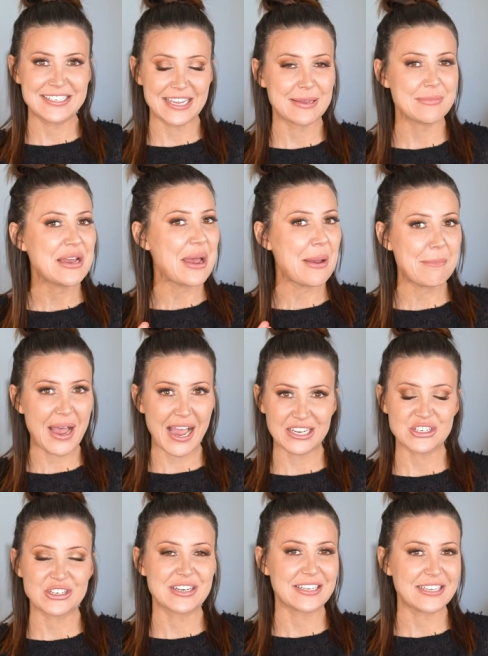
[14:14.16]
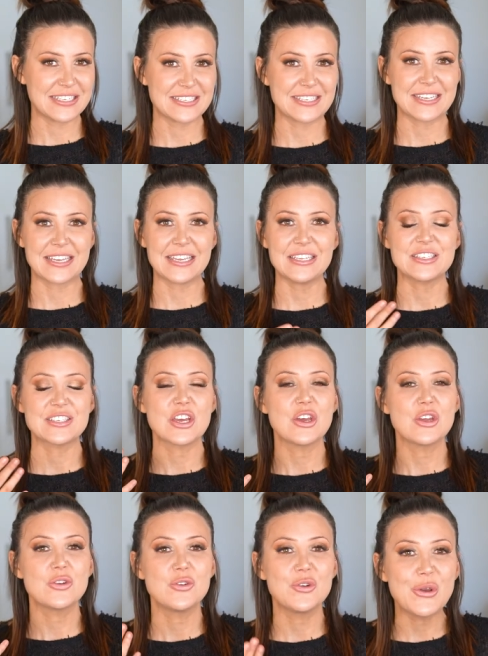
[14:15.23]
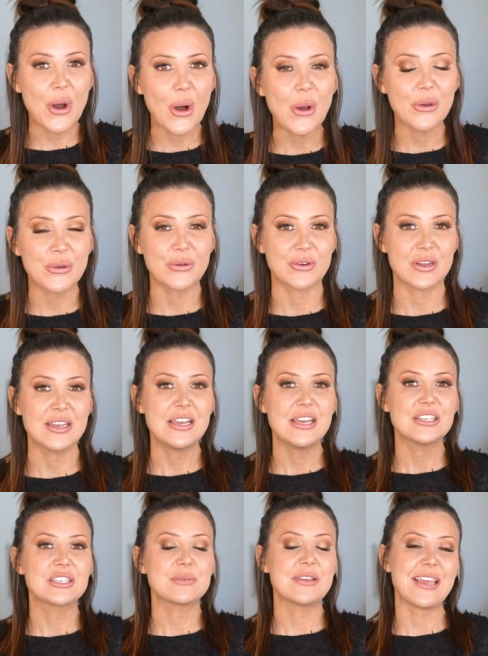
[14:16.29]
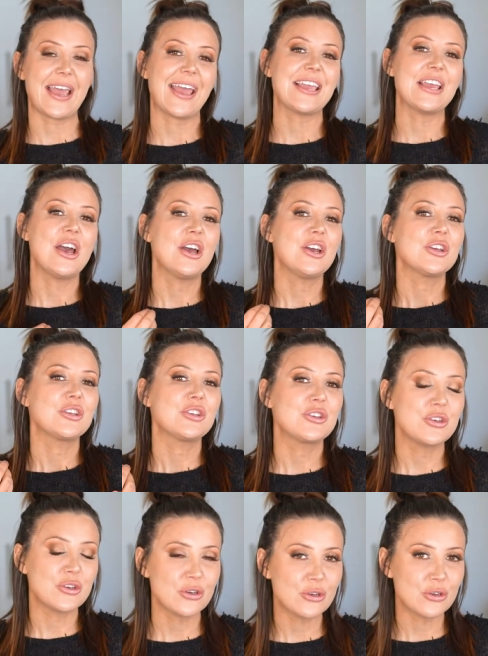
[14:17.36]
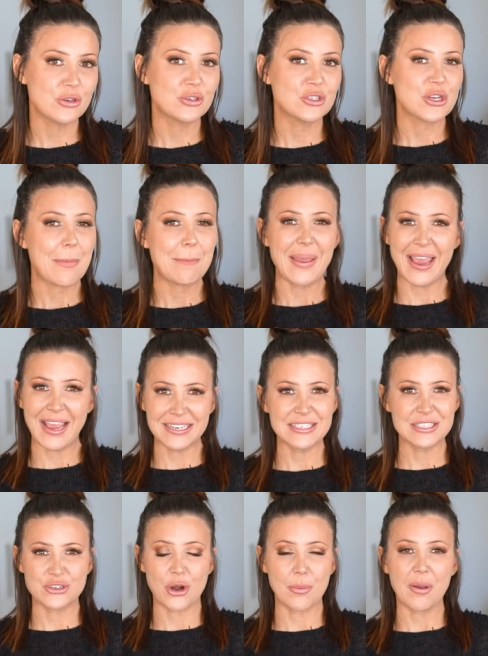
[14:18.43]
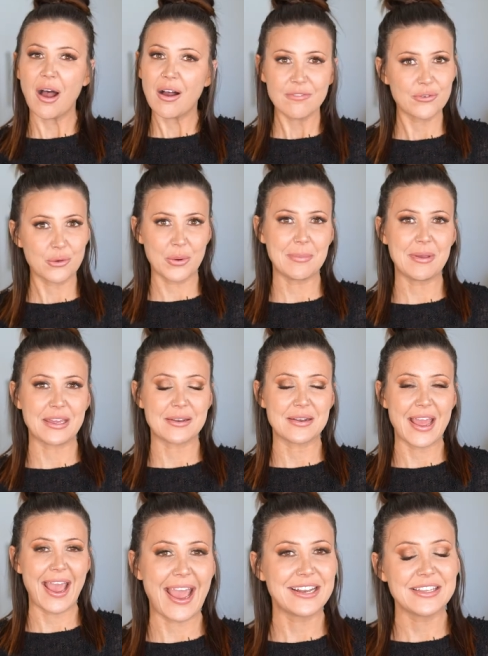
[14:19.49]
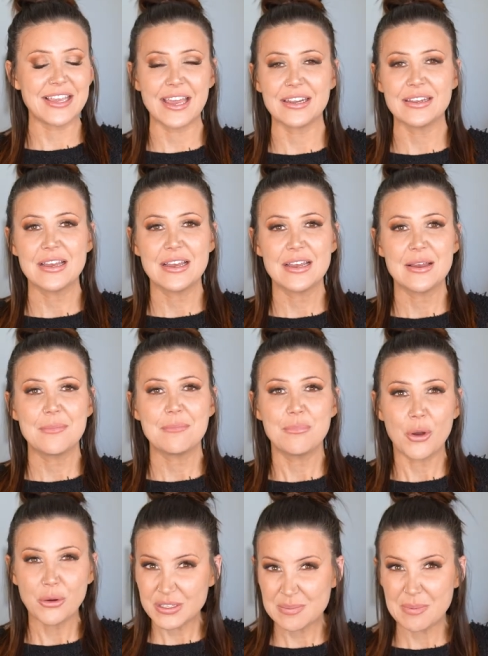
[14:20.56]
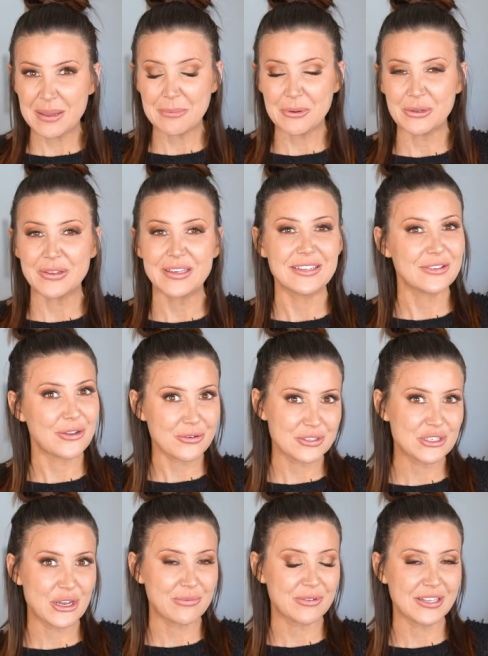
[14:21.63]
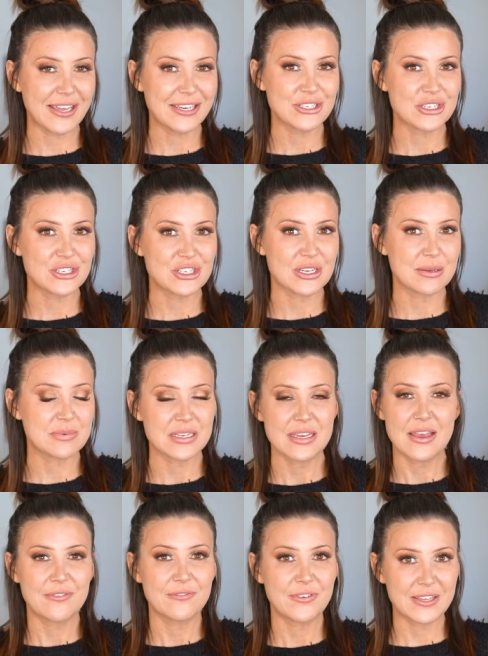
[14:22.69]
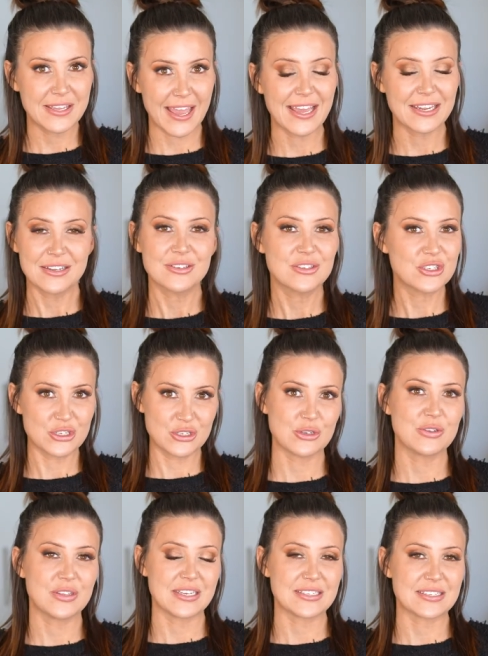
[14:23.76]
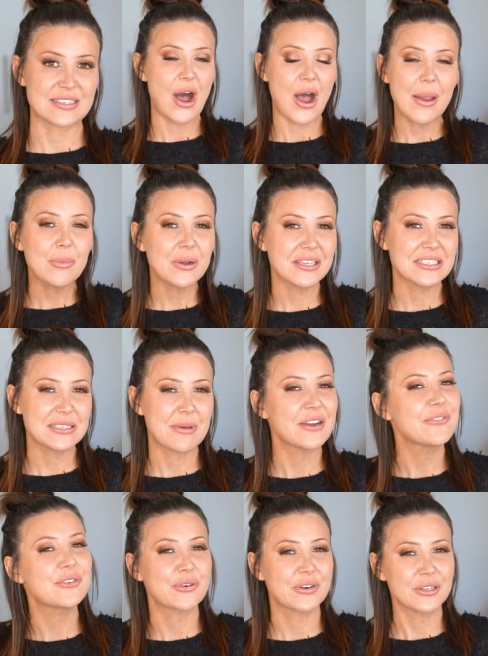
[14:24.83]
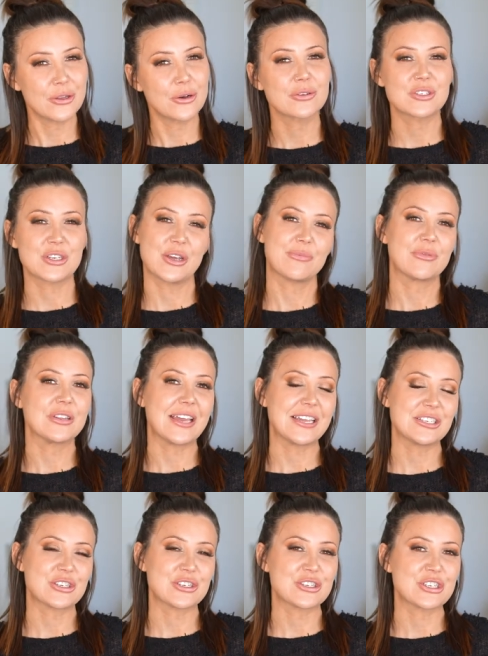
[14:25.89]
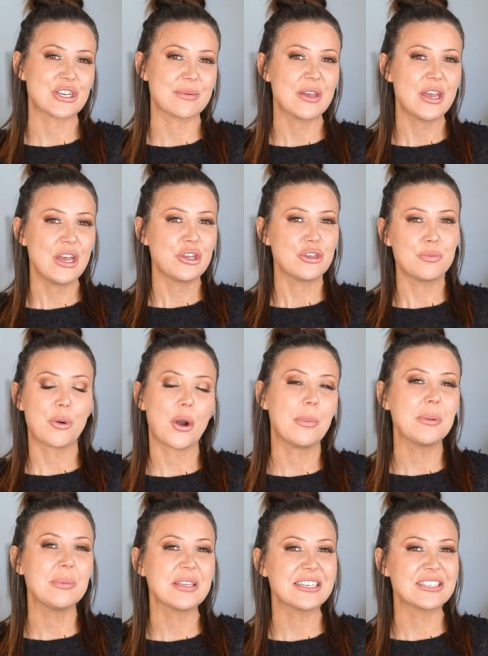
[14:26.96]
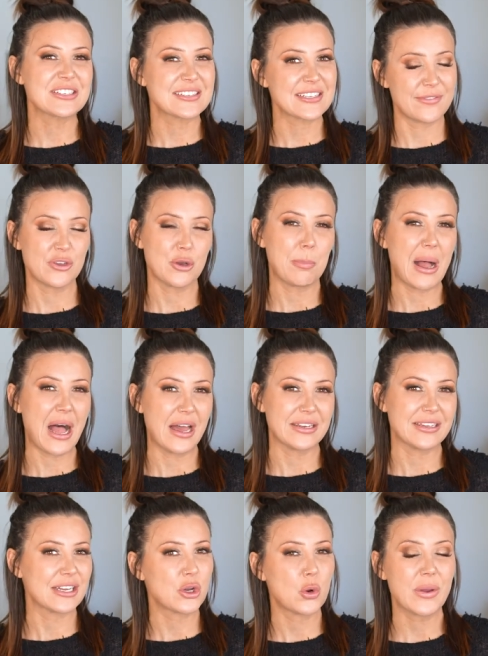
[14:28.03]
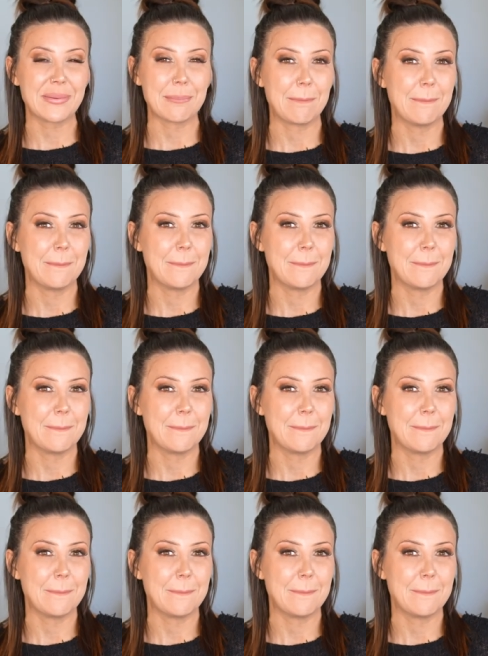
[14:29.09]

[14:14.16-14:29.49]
deep, passionate kissing is known to be a huge panty dropper for women. And yet most people in long-term relationships forget to do this. I'm willing to bet if you're in a long-term relationship, you probably just give your partner a quick